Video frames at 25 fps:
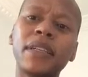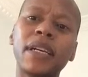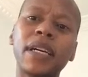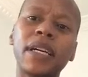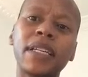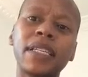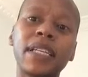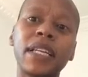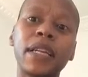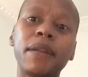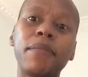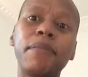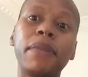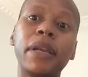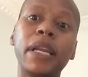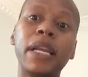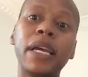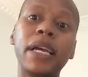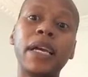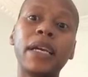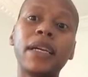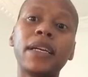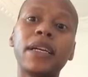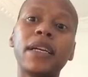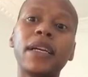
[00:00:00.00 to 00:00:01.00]
I said
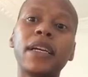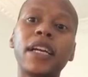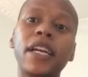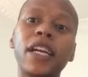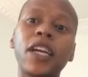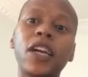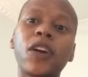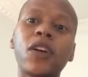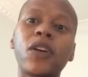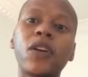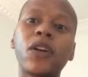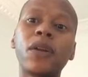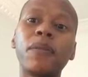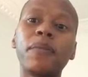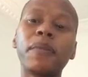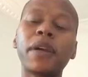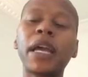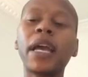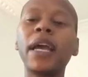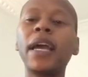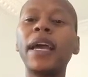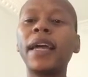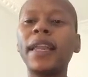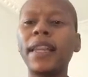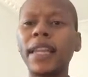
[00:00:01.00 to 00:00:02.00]
black economy.
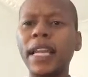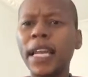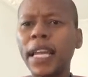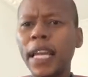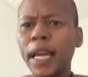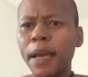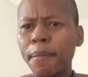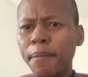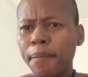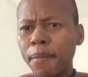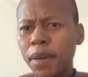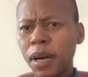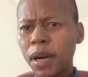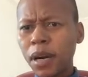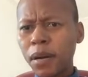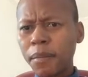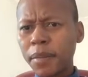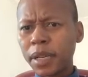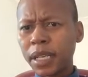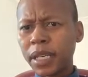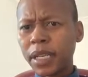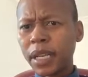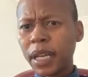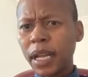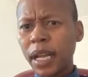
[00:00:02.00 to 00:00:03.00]
Then
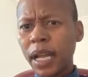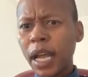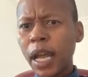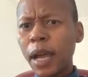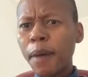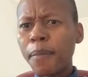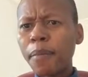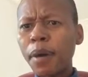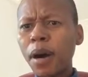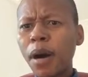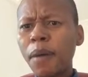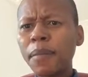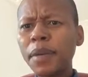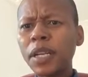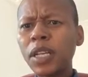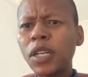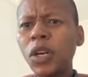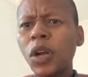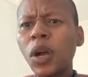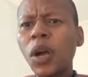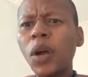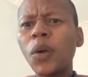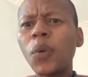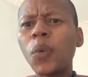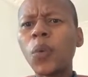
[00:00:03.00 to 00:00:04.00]
empowerment. Empowerment
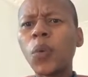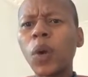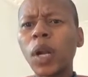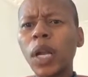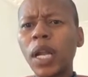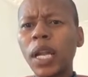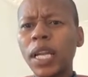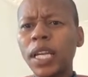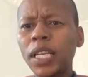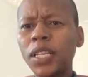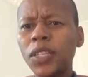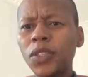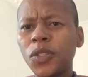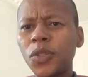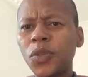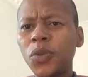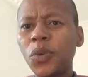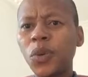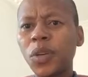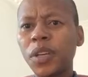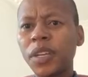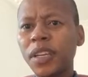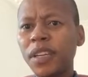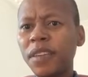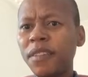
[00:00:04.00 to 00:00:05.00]
relates to
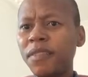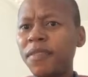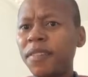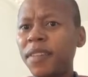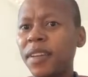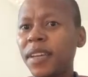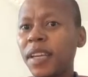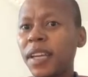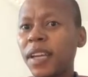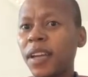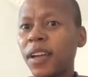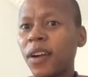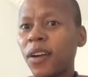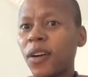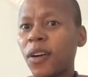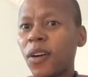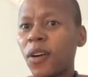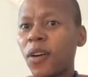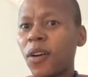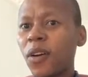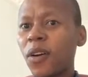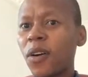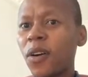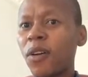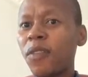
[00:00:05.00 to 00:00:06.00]
giving
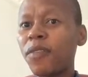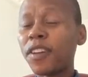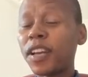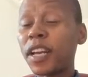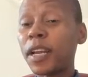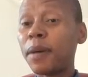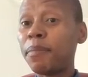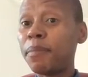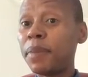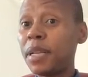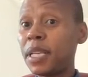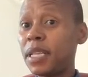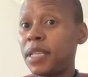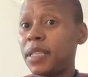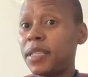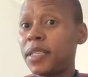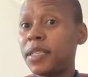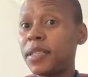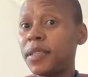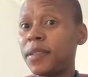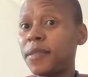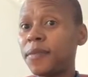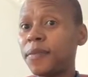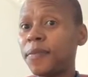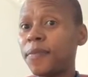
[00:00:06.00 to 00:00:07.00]
of an
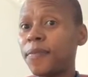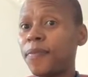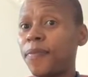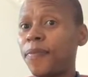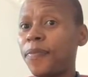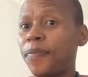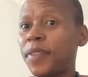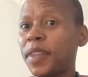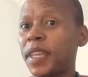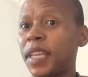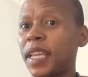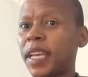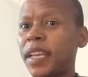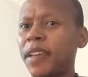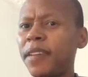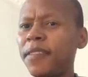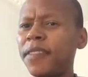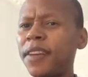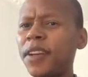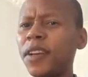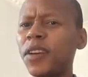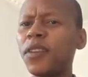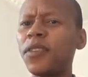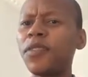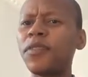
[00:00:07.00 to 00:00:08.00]
ability,
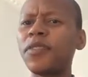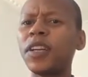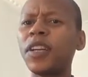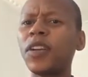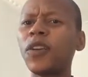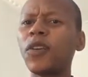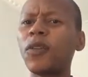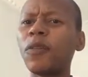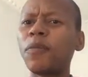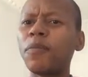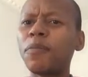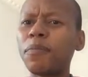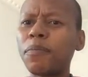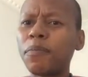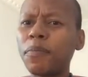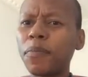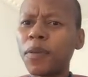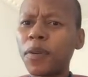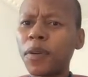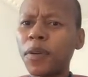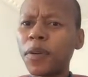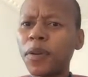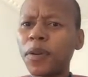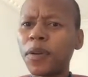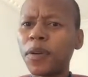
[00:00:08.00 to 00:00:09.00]
giving of an
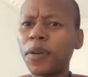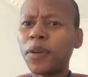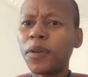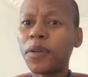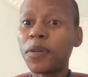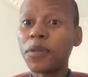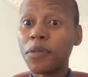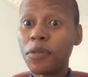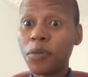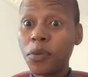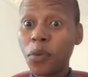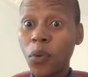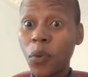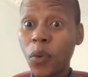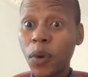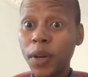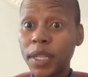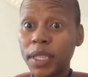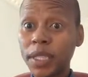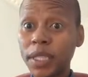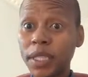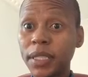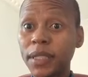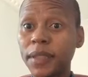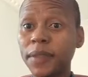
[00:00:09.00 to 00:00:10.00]

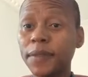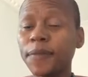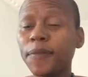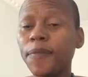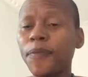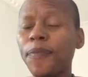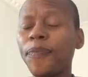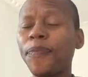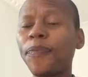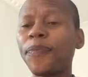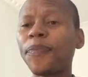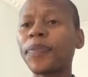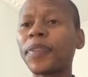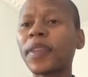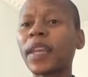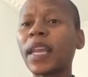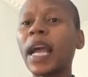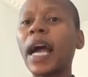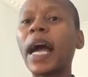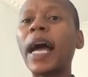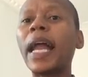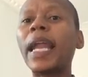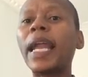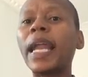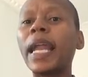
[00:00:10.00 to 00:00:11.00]
authority,
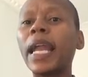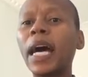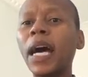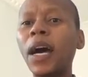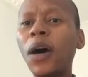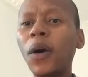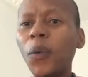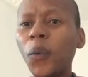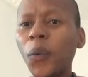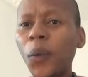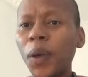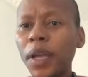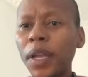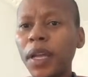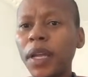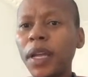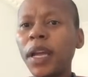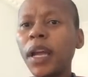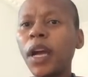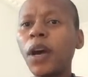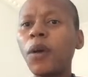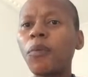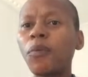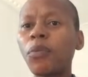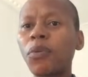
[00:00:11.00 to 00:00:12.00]

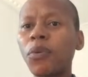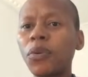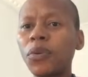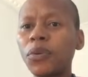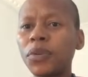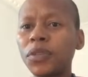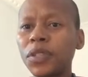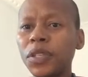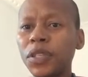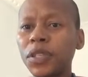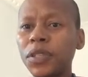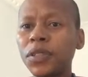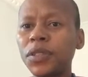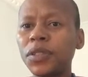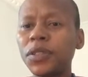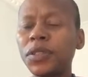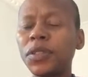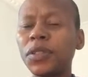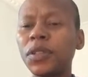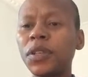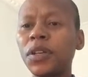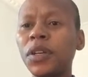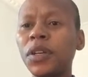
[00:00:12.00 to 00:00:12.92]
allowing a person